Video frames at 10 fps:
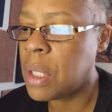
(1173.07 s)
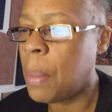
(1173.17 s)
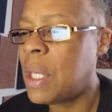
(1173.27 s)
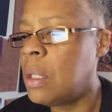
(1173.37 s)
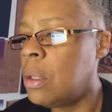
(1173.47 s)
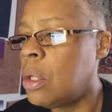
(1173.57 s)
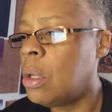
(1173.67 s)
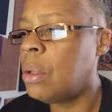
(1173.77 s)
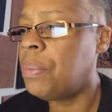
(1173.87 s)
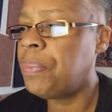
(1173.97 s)
I mean, you
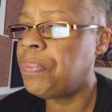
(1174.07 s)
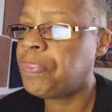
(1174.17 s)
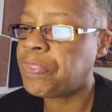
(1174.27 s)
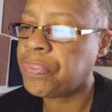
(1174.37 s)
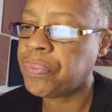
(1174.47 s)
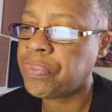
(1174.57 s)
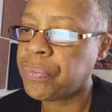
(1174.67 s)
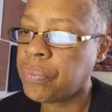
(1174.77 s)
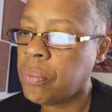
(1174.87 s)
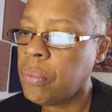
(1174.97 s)
know,
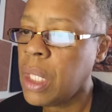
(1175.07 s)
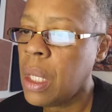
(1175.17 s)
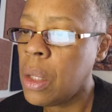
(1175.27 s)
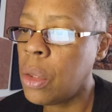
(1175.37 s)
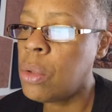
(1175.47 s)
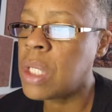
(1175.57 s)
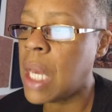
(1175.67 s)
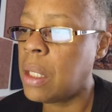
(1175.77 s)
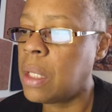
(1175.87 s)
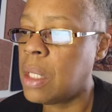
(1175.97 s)
those
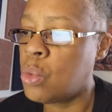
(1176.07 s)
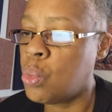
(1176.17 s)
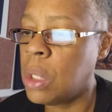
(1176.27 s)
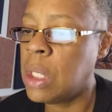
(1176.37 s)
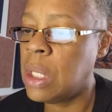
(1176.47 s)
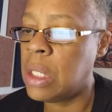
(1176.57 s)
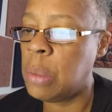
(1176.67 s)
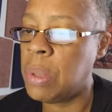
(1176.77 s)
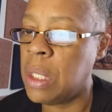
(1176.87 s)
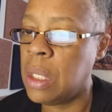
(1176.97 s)
kind of things really need
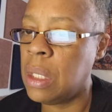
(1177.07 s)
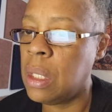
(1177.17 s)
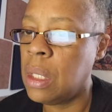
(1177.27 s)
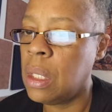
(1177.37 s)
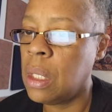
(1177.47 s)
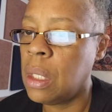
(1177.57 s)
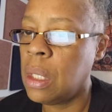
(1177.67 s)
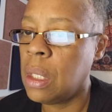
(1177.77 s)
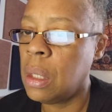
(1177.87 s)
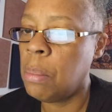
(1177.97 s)
to be
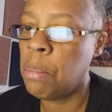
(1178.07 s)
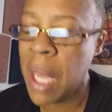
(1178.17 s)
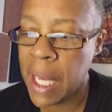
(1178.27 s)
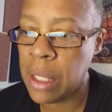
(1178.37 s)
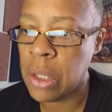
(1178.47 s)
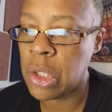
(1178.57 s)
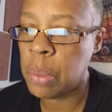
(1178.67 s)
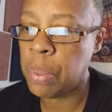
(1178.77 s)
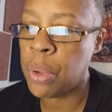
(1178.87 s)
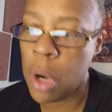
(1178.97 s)

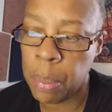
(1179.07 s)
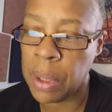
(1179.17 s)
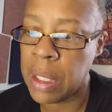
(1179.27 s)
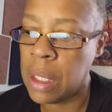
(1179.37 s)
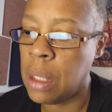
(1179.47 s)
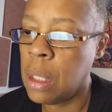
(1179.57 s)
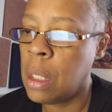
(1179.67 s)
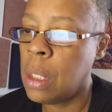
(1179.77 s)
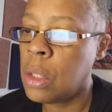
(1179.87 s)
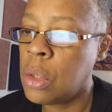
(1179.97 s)
managed properly
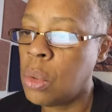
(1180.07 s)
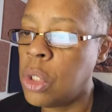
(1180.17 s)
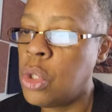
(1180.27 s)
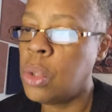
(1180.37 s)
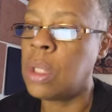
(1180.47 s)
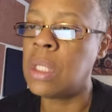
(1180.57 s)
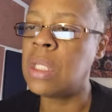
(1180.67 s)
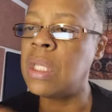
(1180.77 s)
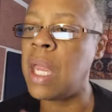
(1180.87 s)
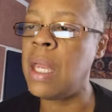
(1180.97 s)
so that you can
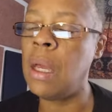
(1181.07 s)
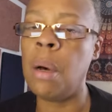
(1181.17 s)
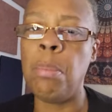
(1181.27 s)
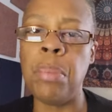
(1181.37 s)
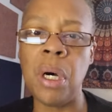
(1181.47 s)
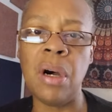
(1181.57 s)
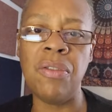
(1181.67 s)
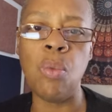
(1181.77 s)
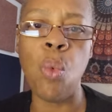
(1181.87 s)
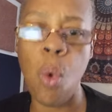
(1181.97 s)
stay
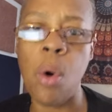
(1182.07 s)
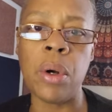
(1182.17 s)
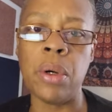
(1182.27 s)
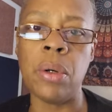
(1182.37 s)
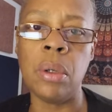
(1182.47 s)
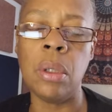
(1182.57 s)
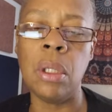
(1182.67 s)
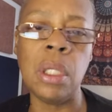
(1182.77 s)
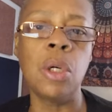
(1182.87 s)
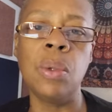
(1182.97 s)
above water,
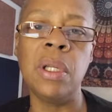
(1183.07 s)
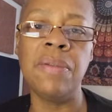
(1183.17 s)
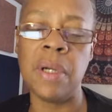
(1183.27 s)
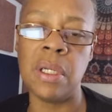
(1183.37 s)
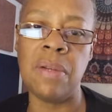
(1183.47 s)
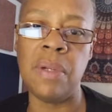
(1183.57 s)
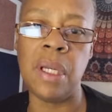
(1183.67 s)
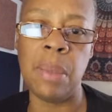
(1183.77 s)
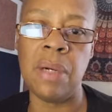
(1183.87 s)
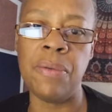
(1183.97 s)
literally,
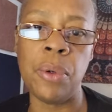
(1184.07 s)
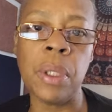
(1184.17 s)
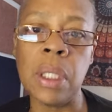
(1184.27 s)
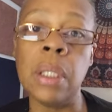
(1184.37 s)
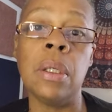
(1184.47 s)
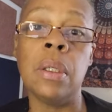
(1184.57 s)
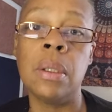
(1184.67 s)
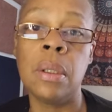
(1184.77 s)
figuratively, and metaphorically.